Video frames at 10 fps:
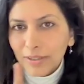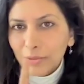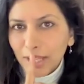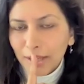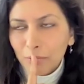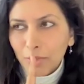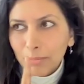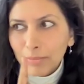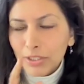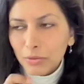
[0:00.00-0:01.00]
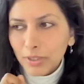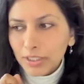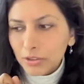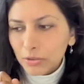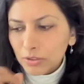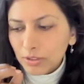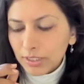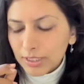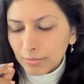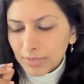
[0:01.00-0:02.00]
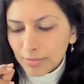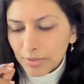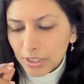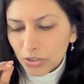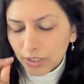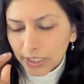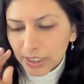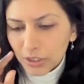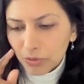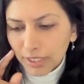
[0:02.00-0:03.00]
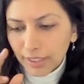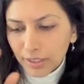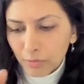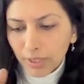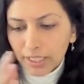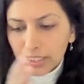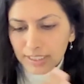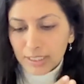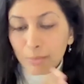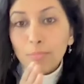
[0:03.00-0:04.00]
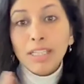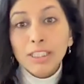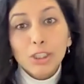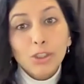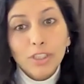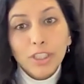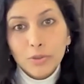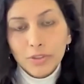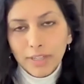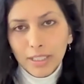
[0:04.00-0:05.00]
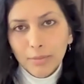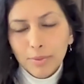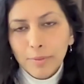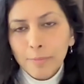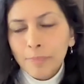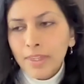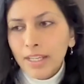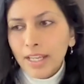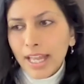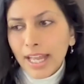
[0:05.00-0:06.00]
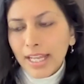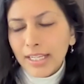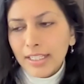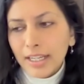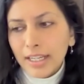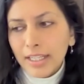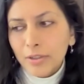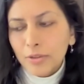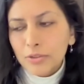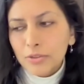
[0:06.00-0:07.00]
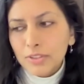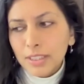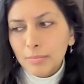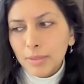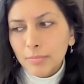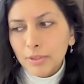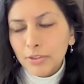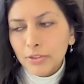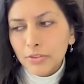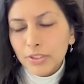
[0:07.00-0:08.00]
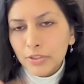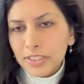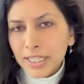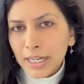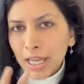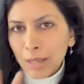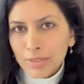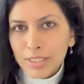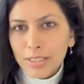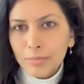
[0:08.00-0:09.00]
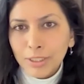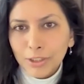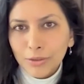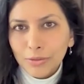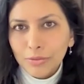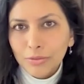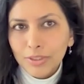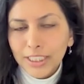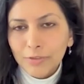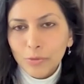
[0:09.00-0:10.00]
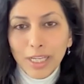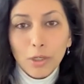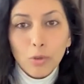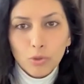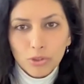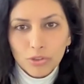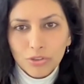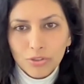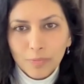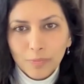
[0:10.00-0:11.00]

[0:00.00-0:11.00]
I want to add one bit to it. So sometimes it's not easy to get that awareness. It's a muscle you need to develop. And I also tell people, there is an alarm system in you if you can notice.